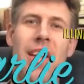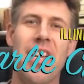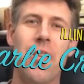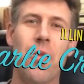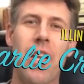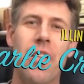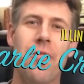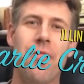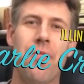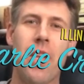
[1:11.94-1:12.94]
Hey, Ryler.
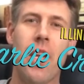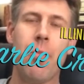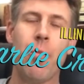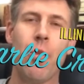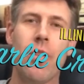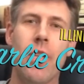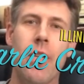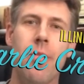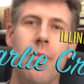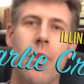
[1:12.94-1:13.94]
Happy
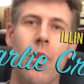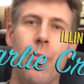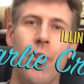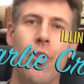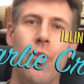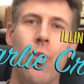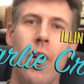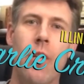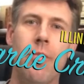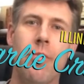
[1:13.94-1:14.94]
birthday. Hope you're doing
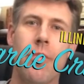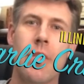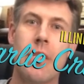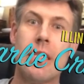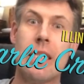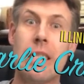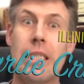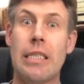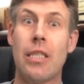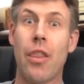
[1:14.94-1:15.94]
well.
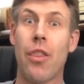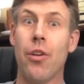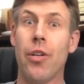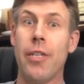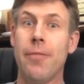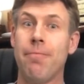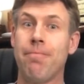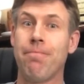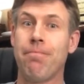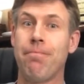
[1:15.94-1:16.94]
30.
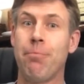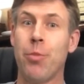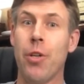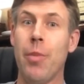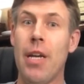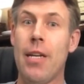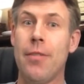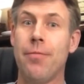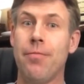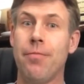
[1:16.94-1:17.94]
Pretty bad.
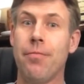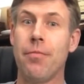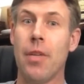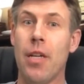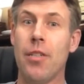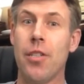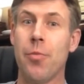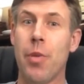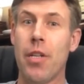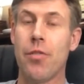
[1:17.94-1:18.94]
I just
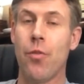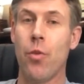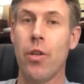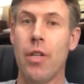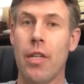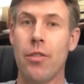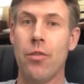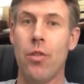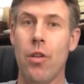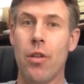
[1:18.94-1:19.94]
passed 40 not too
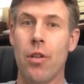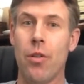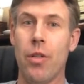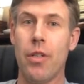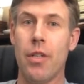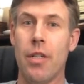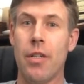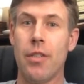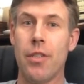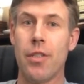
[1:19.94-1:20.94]
long ago, and uh,
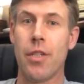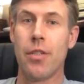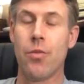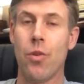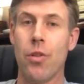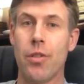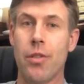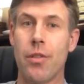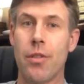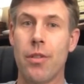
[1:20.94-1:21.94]
it just gets
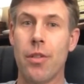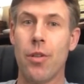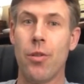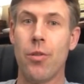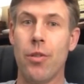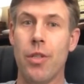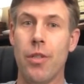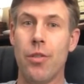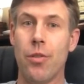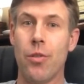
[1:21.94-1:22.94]
worse. So
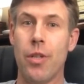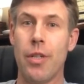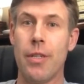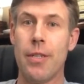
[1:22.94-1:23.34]
enjoy